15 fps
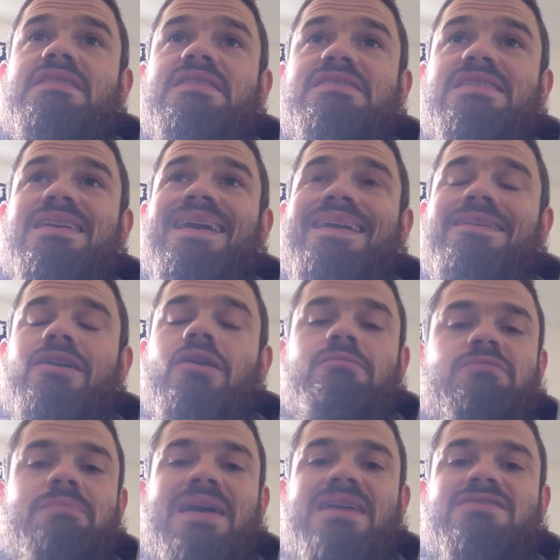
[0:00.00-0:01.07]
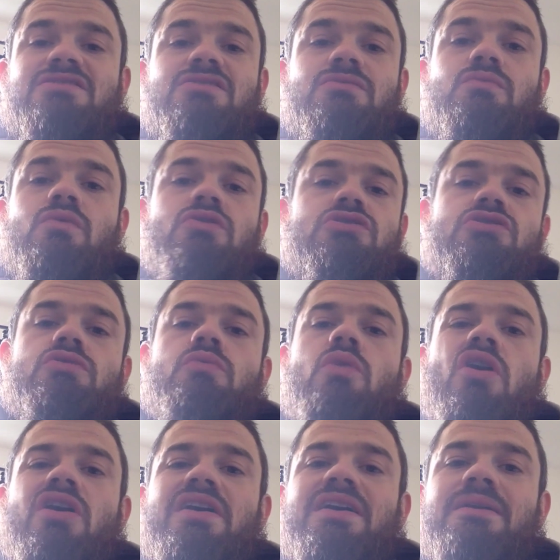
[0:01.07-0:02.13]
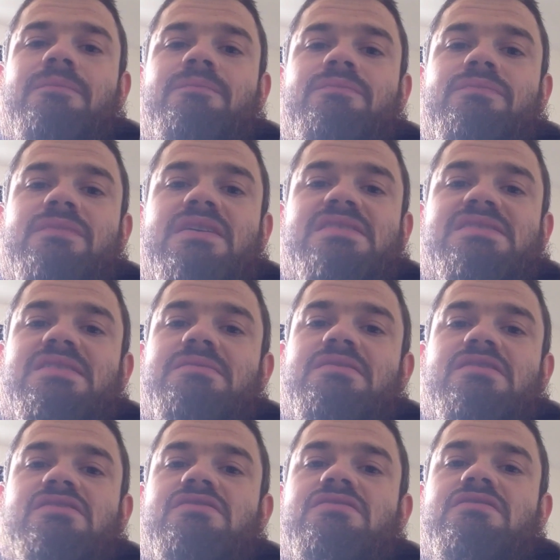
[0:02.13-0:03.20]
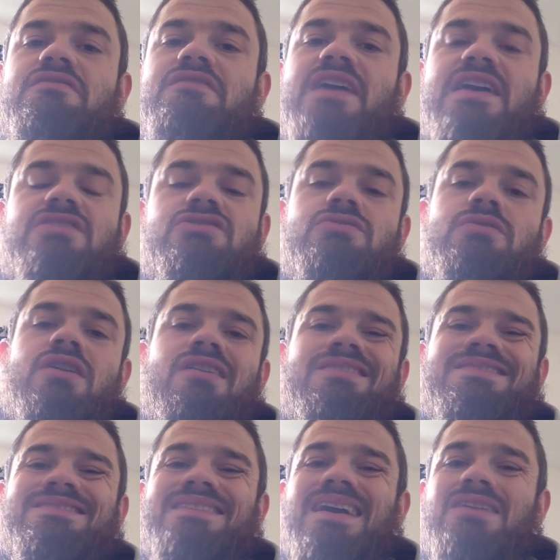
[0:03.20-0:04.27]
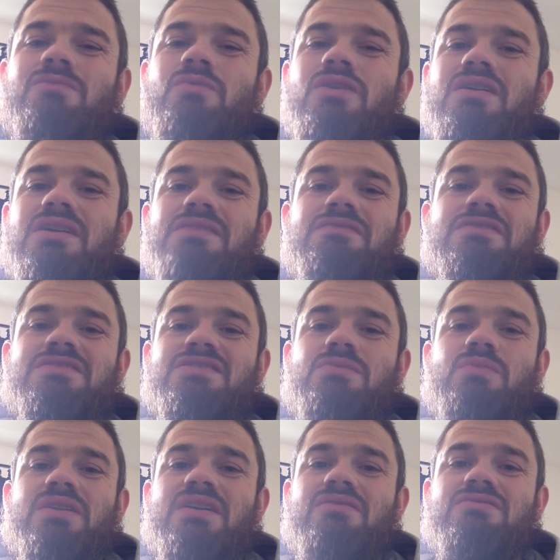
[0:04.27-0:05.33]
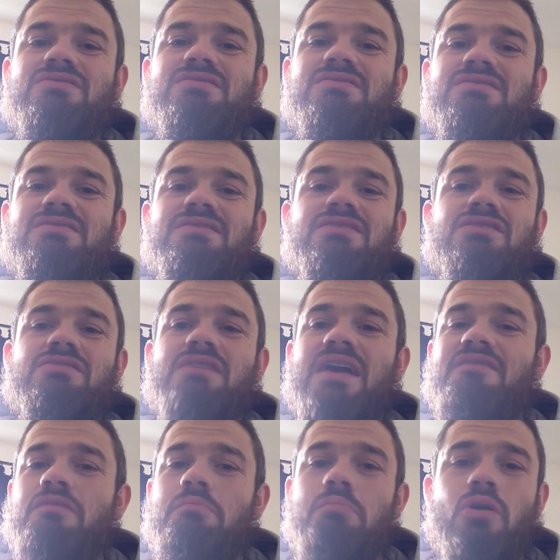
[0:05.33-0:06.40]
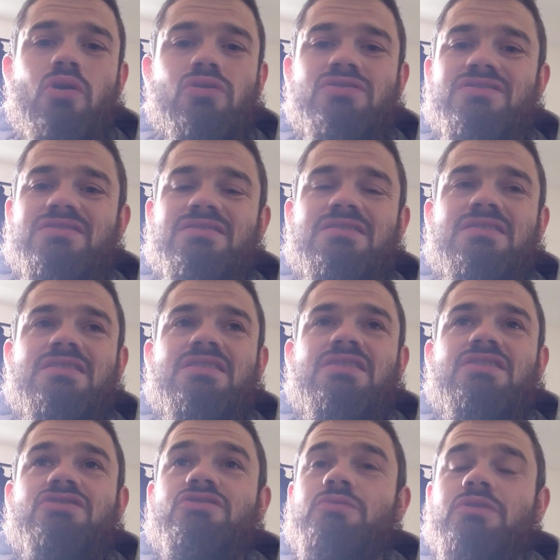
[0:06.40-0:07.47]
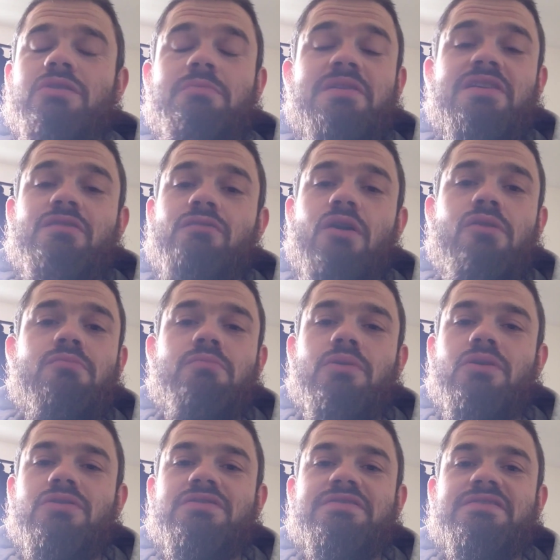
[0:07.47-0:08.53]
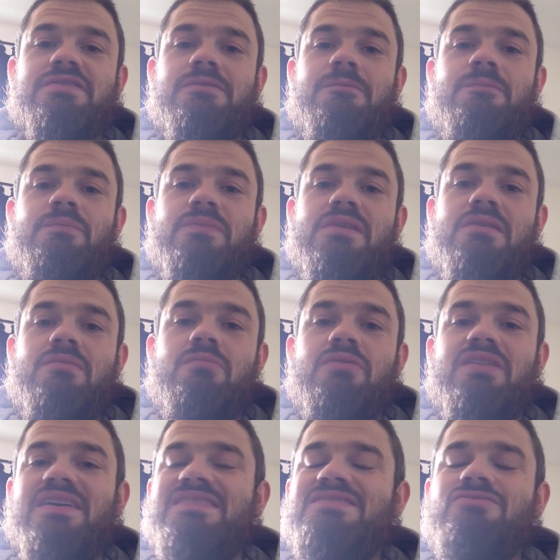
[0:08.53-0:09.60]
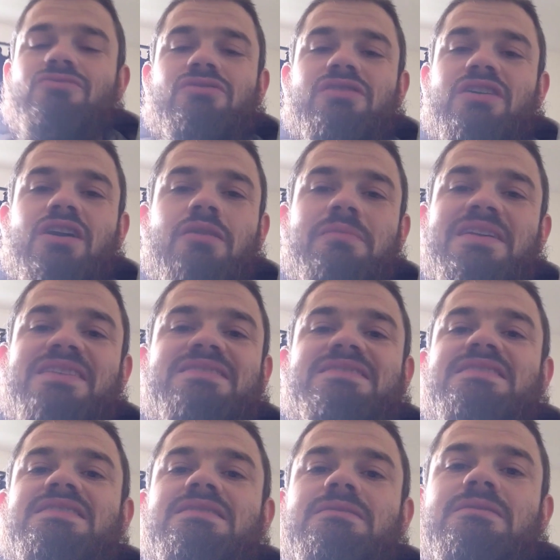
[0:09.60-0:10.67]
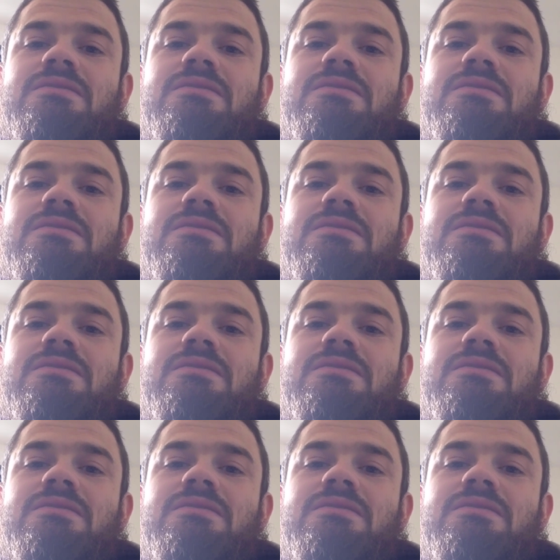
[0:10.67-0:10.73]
this again comes back to, what's your why? Is it the fact you can't stand working for someone else, that you have a boss? Do you want to be your own boss? But that's not going to come easy.